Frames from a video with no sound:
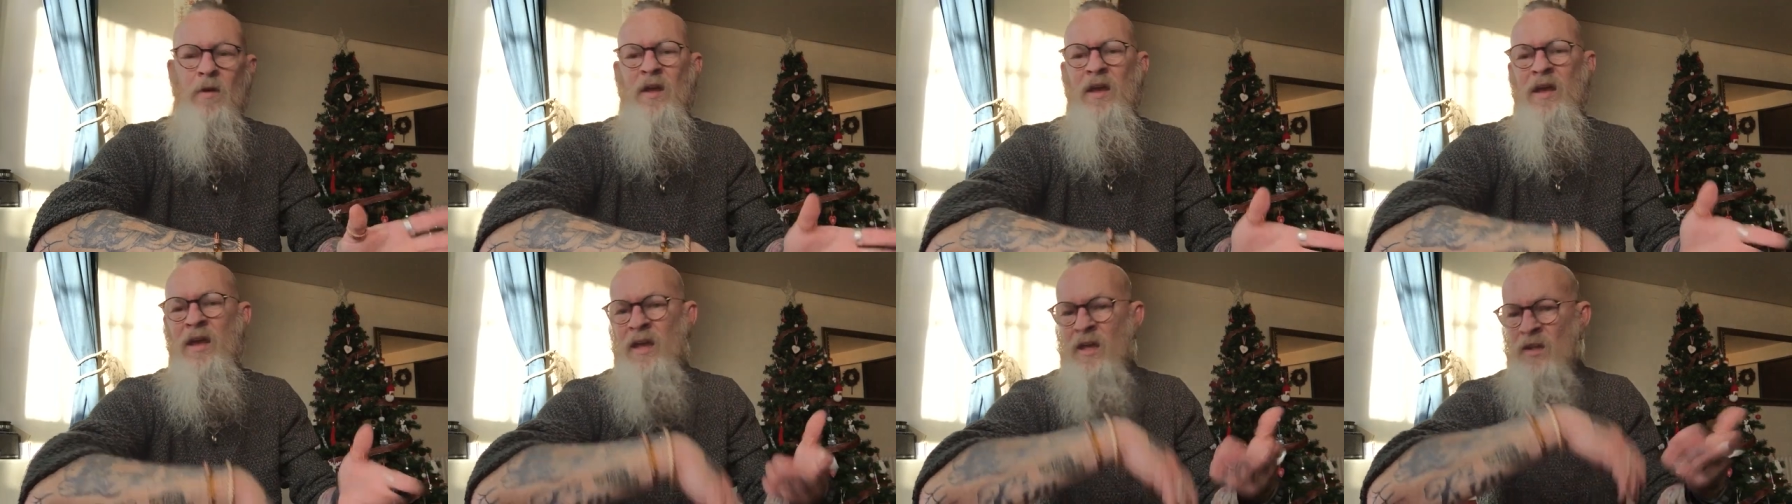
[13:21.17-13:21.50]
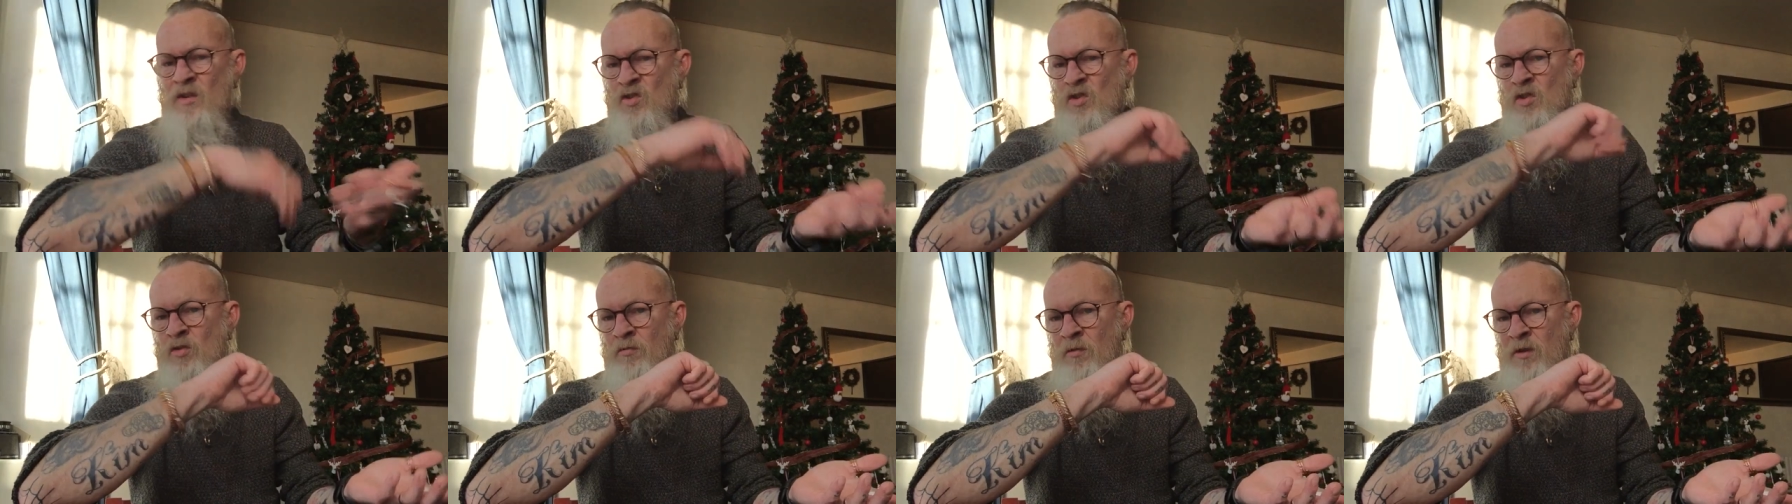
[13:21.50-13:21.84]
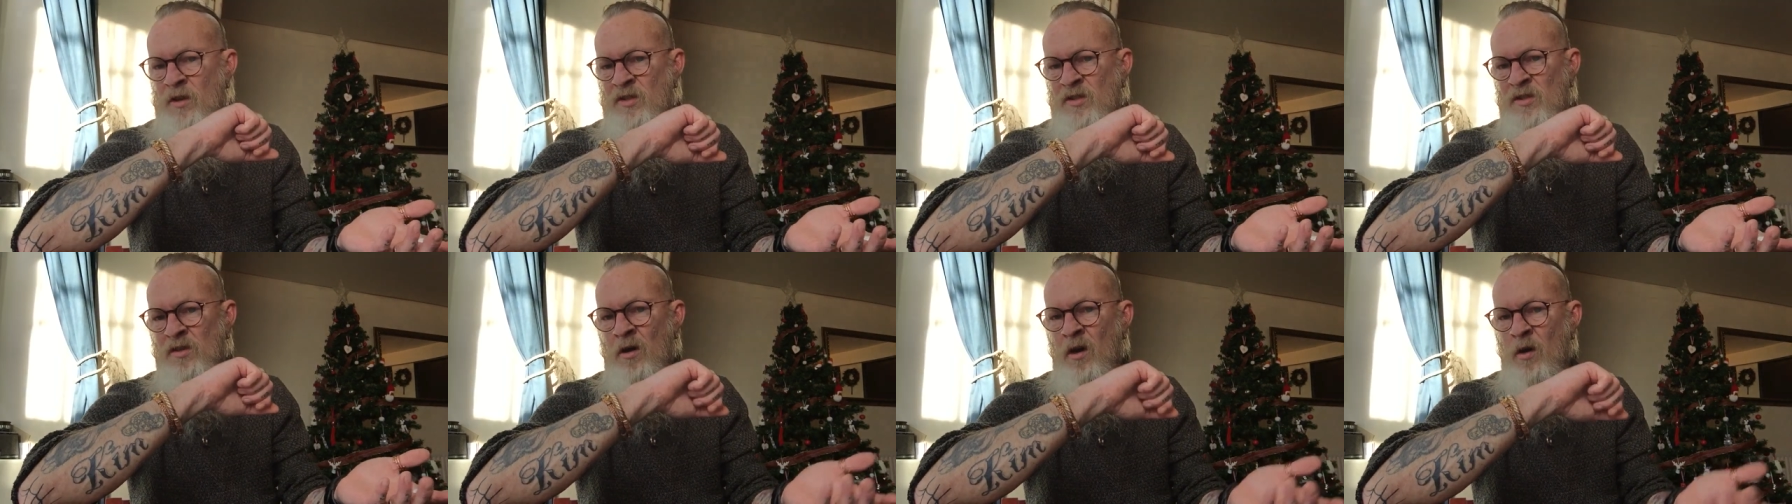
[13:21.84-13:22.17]
hence the
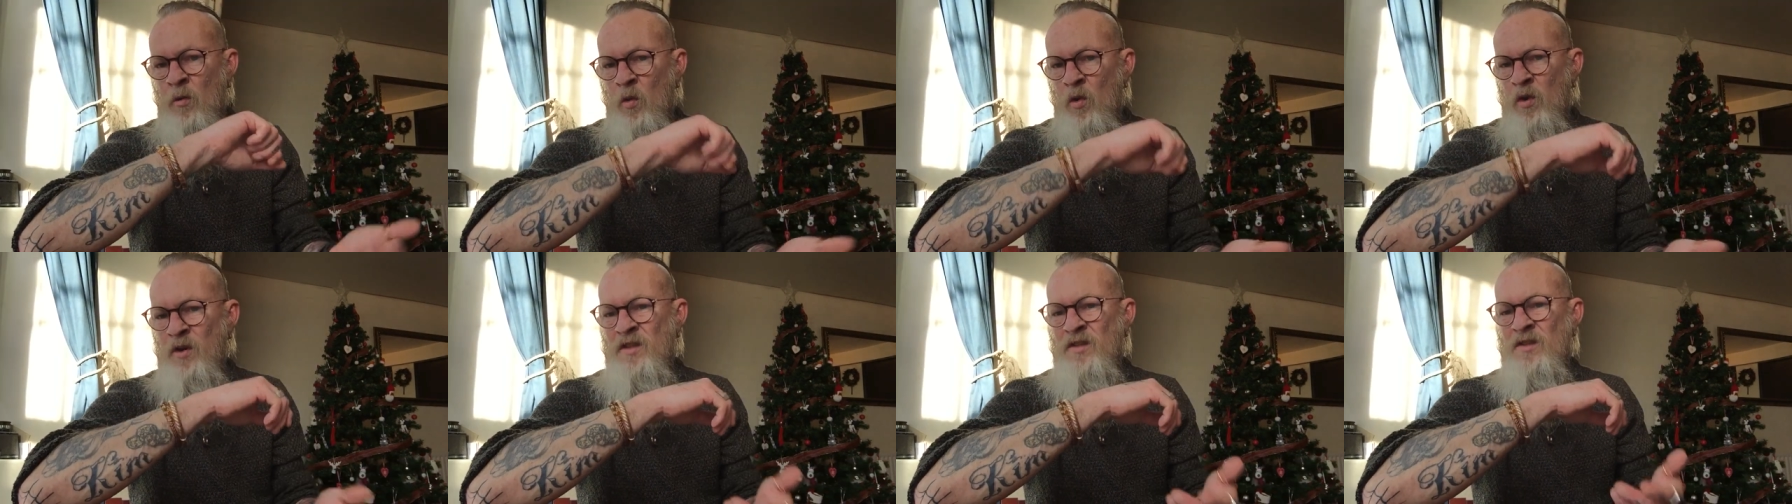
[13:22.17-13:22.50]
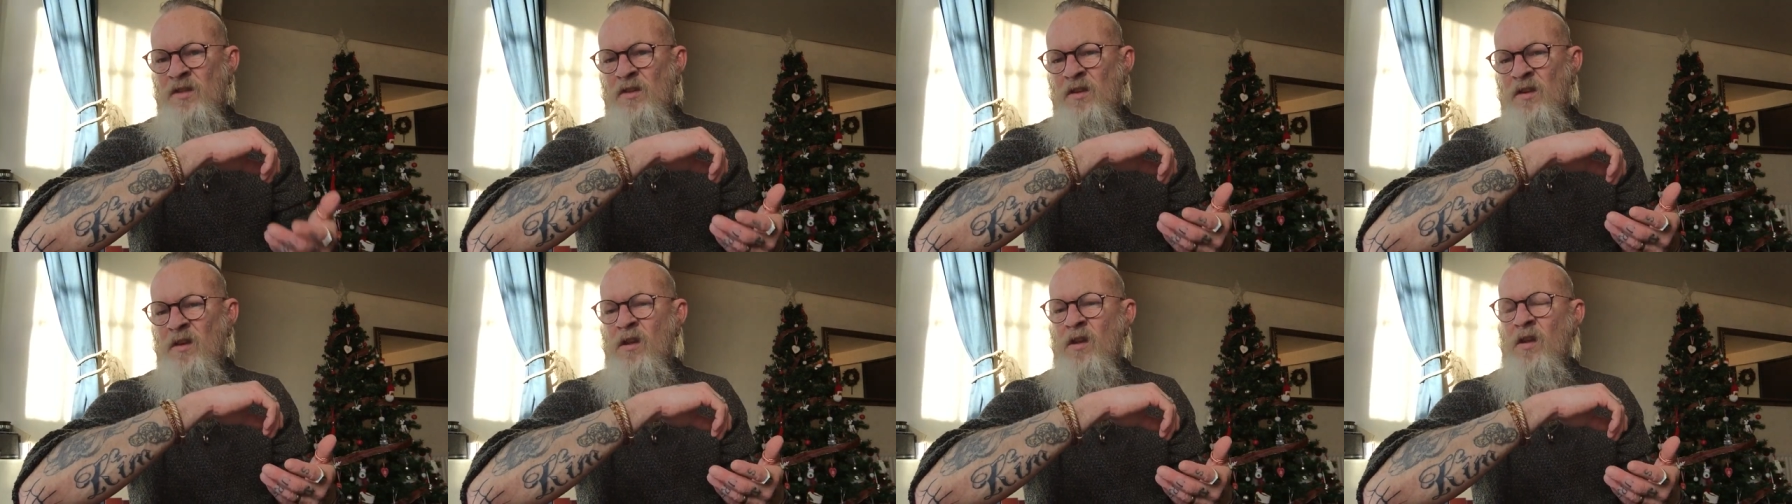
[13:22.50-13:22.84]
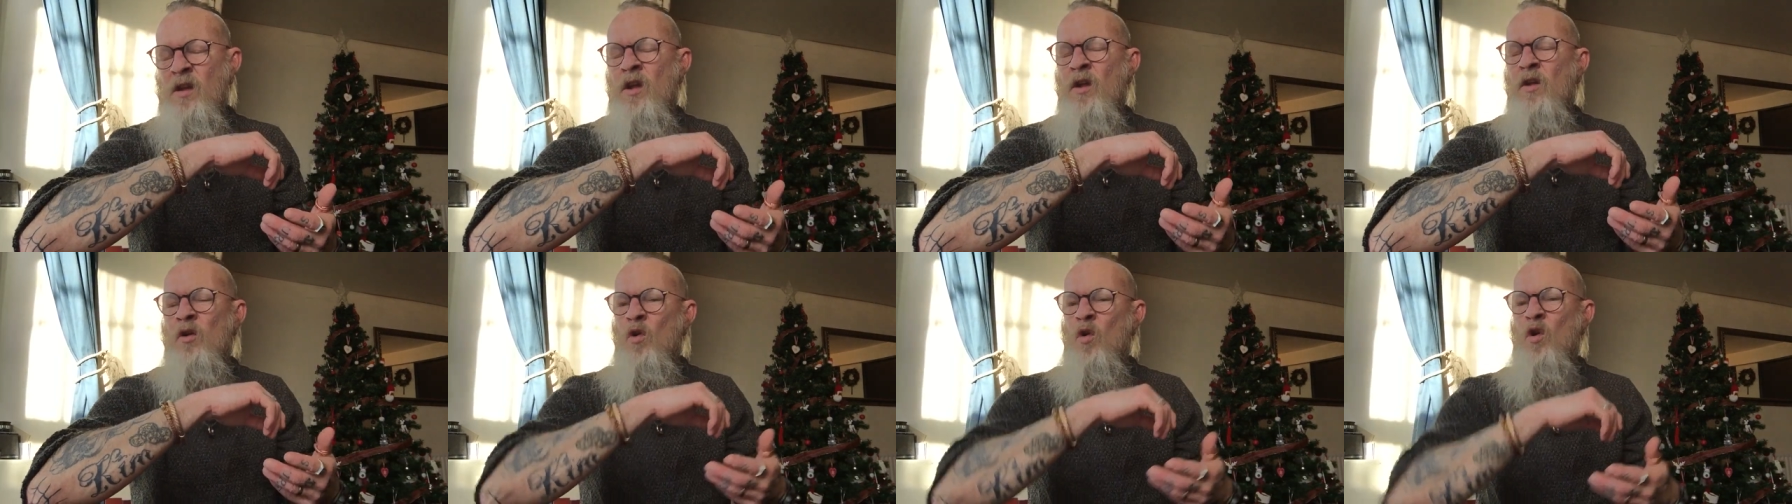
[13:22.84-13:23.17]
reason I wanted to
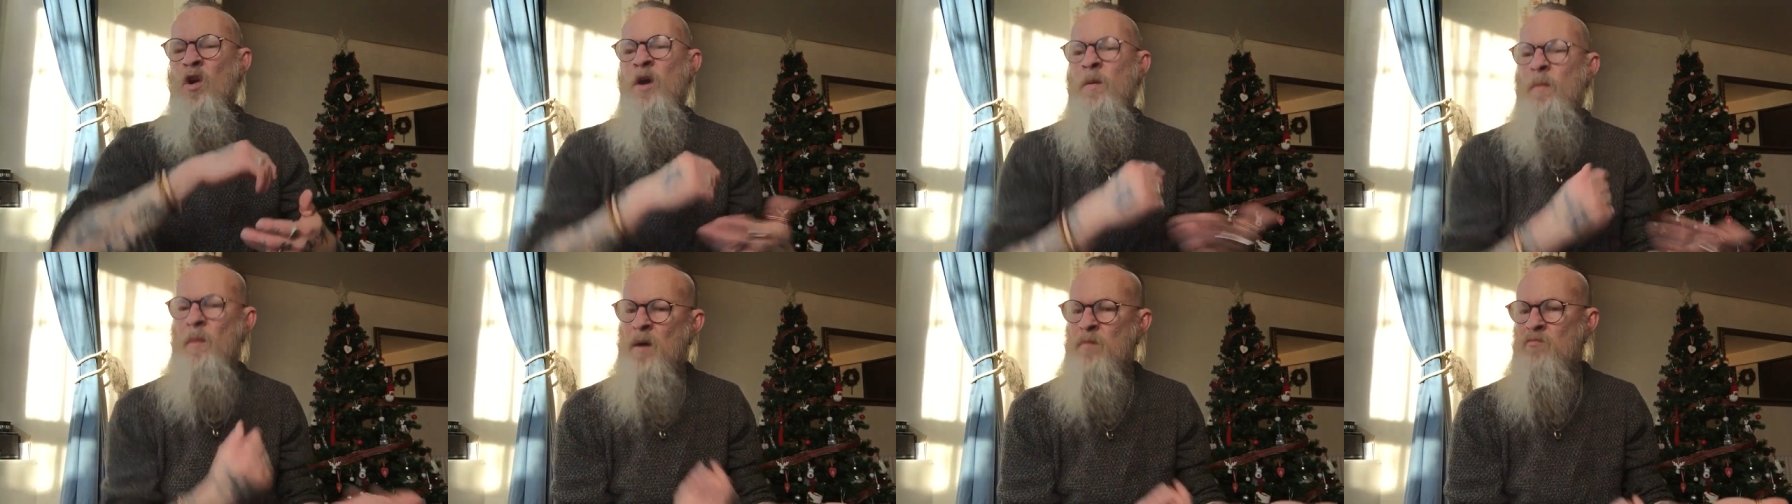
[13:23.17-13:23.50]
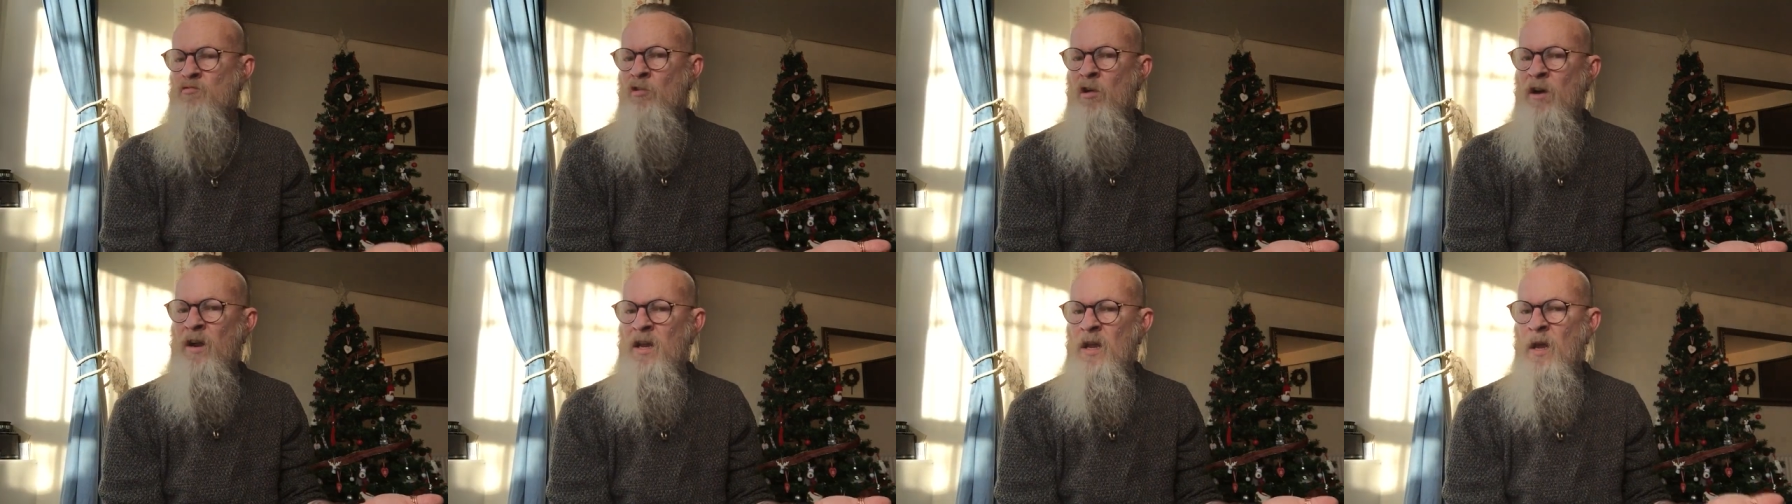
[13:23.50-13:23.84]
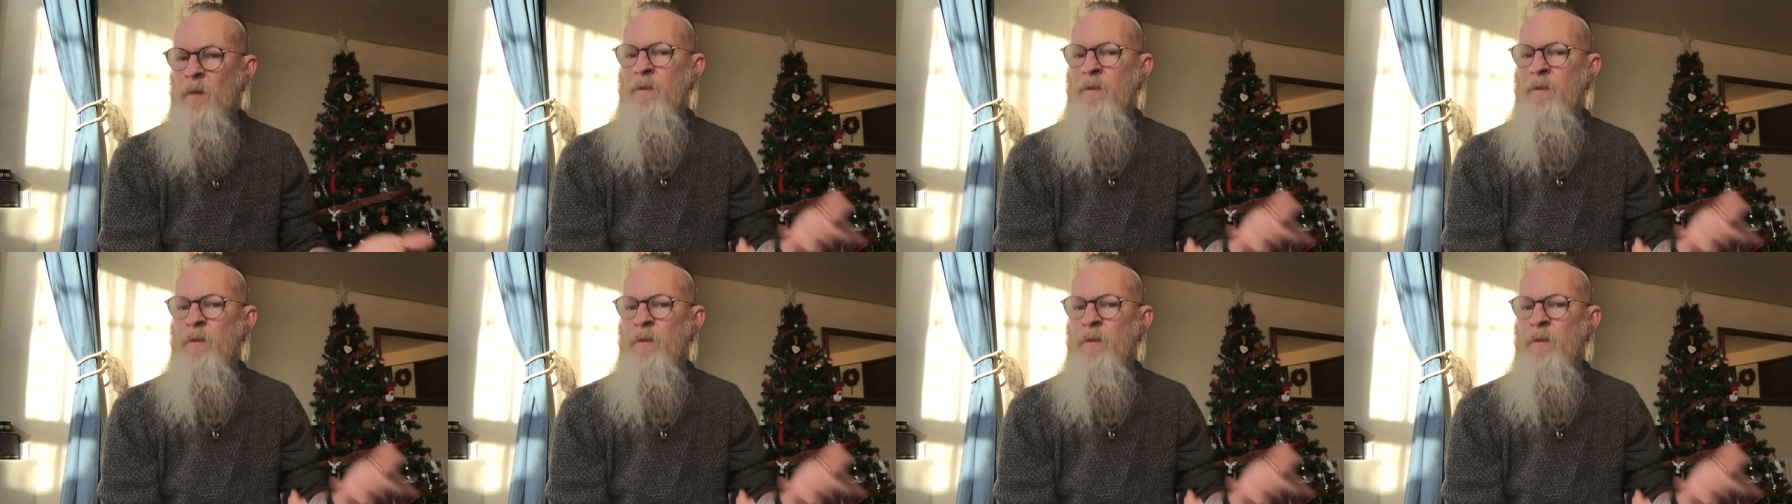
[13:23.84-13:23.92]
not commemorate